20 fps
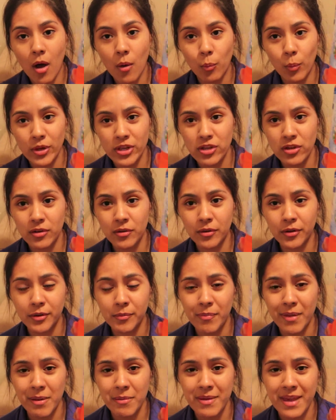when your
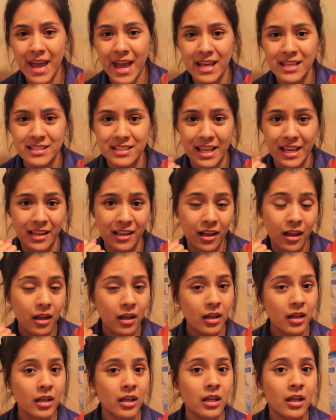baby has like
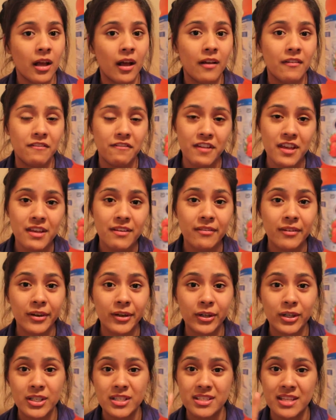
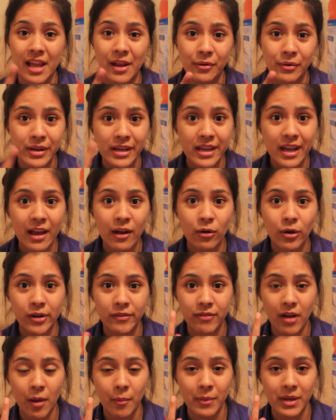fever or diarrhea or
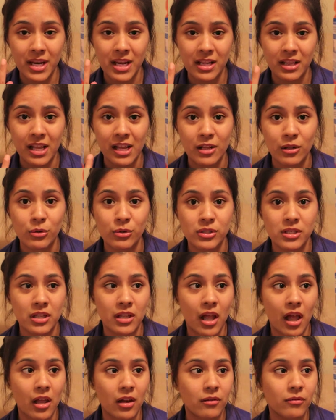vomiting, they lose a
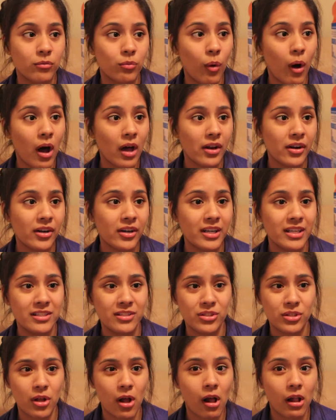lot of water and
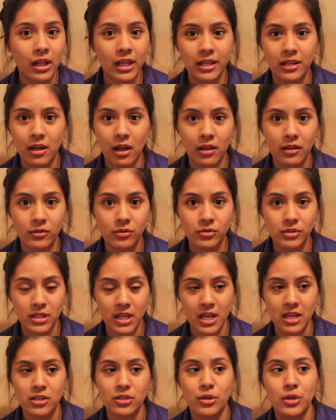salt and all those
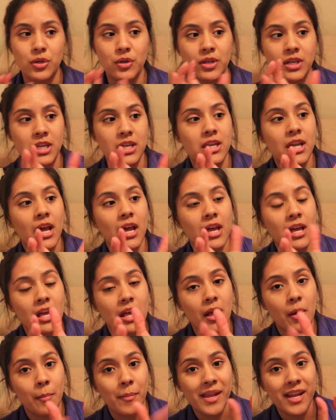things, so you need
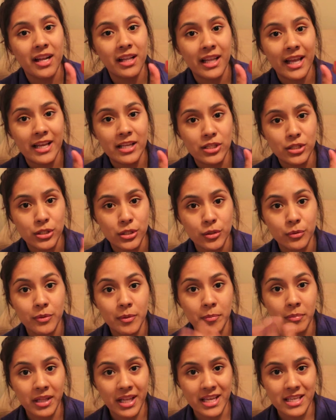Pedialyte to
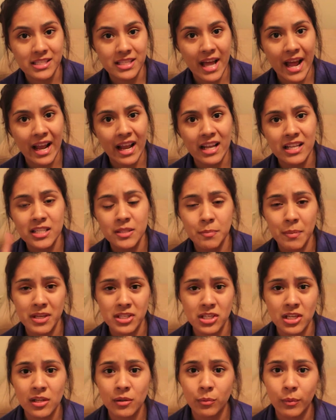replace that,
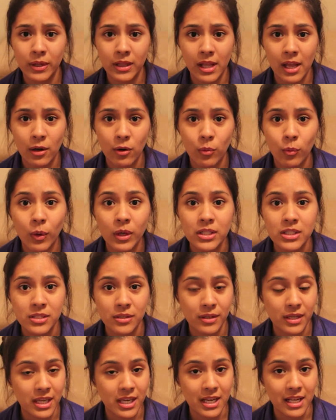especially when they don't want
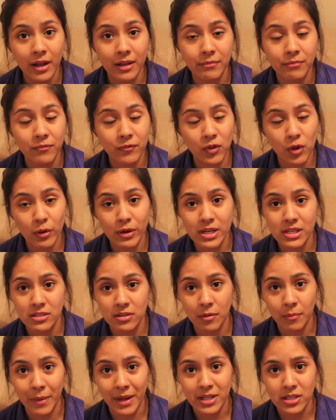to eat. I've noticed
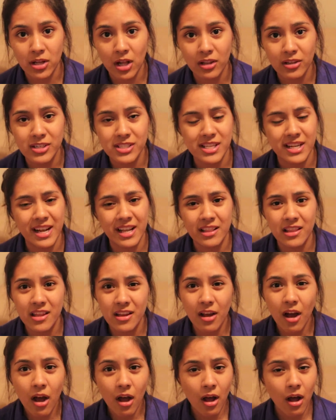on my toddlers, and I think